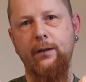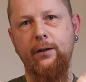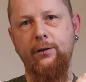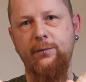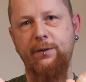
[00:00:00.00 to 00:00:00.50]

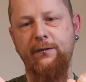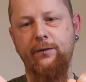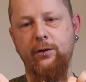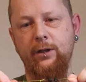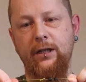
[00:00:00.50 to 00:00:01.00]
just
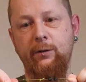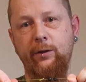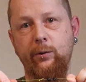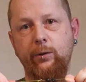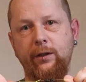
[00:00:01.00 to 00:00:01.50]
before our
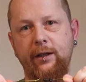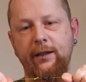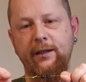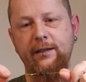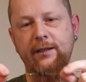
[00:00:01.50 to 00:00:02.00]
hook link
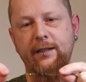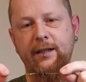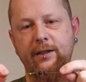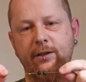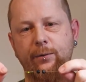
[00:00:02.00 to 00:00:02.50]
is
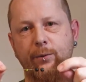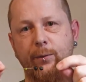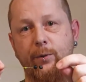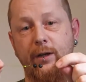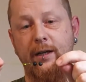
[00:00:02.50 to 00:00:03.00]
attached, we
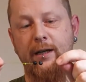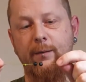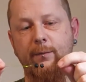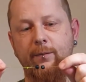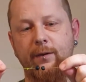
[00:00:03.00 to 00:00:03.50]
will
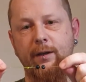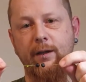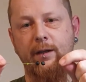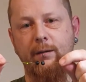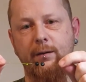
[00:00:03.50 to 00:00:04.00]
have
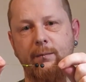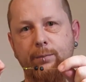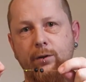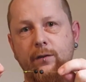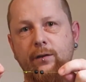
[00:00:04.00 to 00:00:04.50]
the
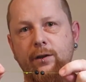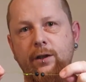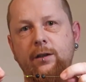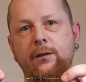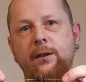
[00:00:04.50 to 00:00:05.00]
bulk of the
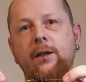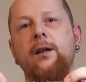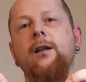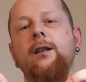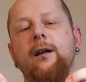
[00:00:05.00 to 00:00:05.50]
shot
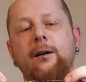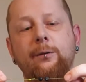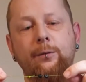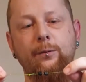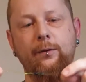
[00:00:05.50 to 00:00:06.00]
that
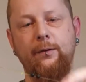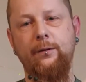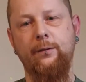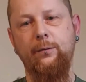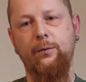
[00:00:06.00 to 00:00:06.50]

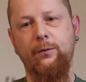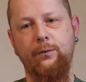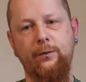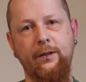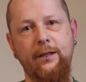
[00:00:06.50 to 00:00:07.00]

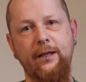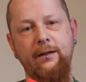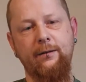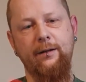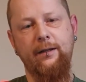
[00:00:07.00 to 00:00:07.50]

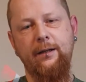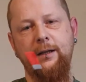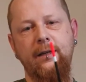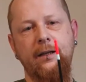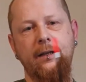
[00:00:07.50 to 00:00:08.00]
again
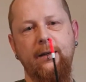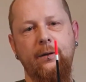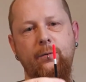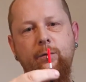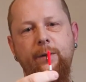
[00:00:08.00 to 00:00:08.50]

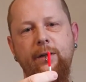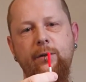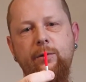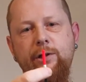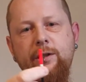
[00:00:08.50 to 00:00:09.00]
will be
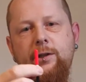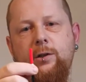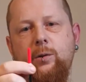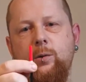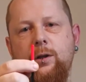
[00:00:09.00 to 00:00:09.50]
used
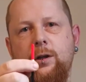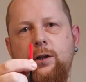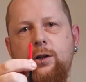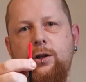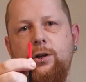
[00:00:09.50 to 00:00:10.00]
to
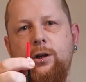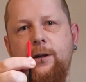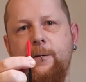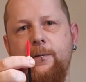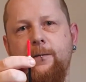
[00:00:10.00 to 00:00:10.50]
shot
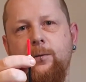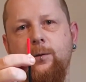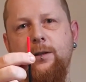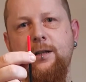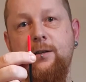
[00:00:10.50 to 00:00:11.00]
our
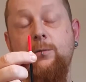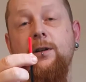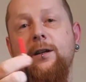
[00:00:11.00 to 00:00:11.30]
float down.